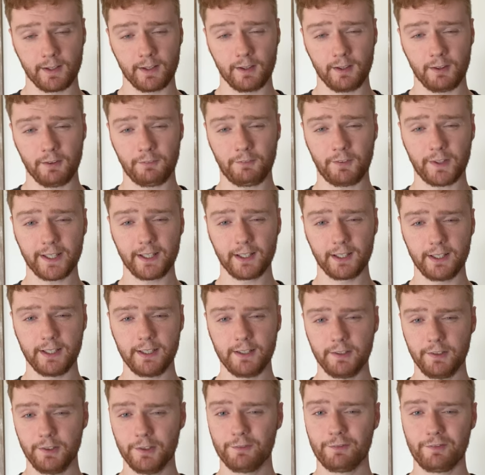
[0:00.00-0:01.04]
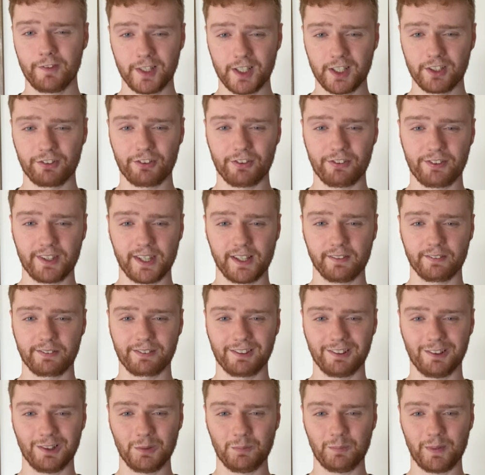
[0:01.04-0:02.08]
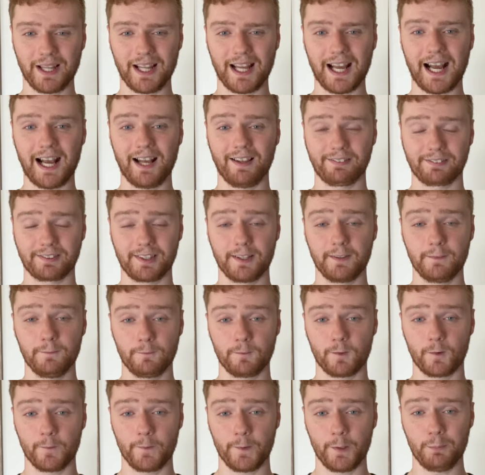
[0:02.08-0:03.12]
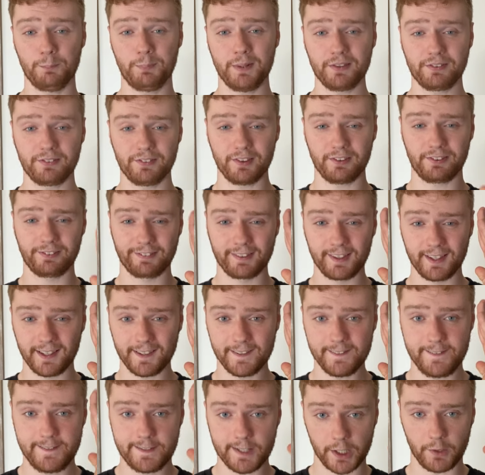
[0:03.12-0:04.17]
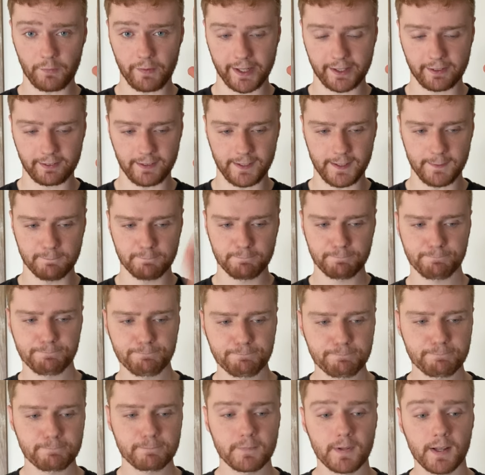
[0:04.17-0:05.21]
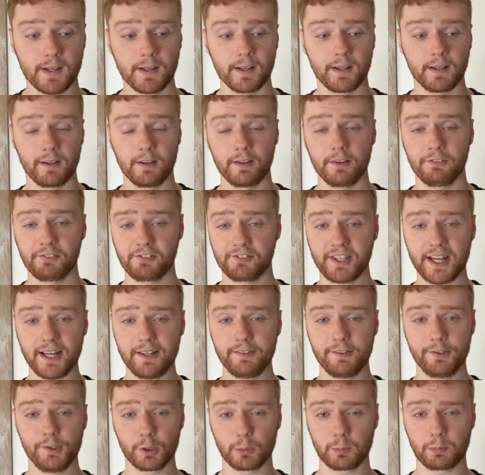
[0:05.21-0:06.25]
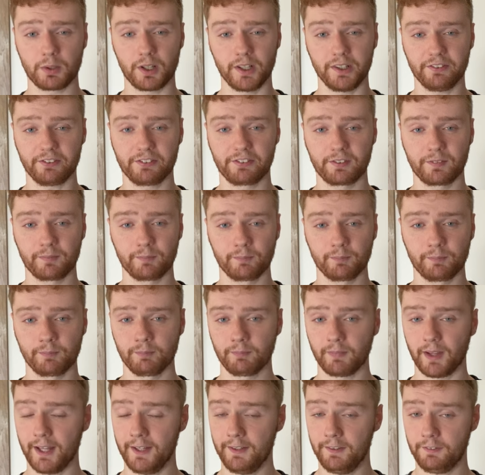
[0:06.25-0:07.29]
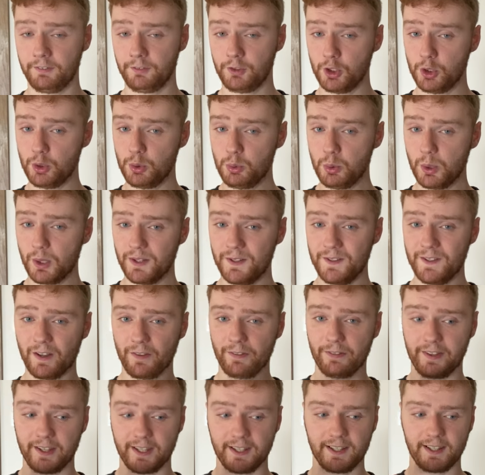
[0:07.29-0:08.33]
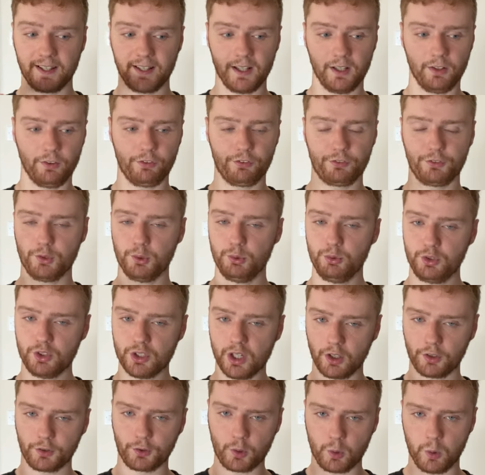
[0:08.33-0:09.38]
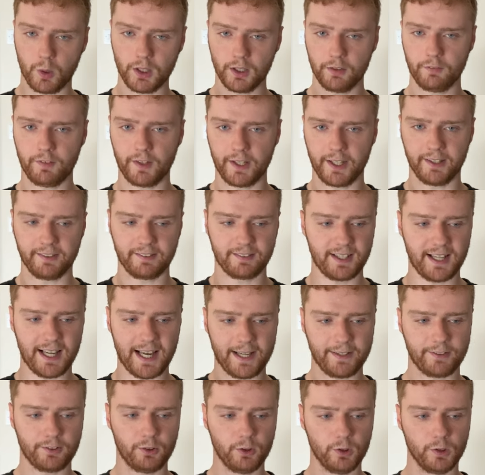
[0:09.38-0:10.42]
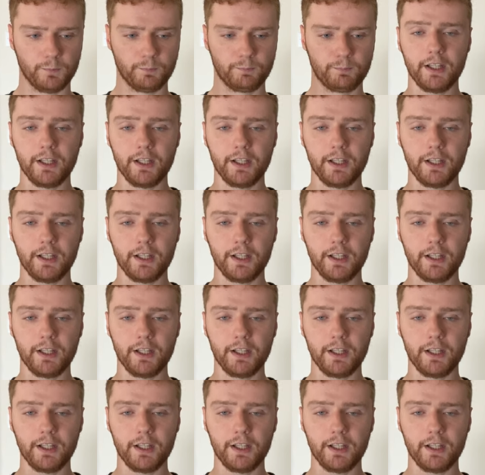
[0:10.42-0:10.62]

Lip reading: Finally, you finish the sales call by asking for their business directly. State your price and do nothing else. Do not qualify it at all.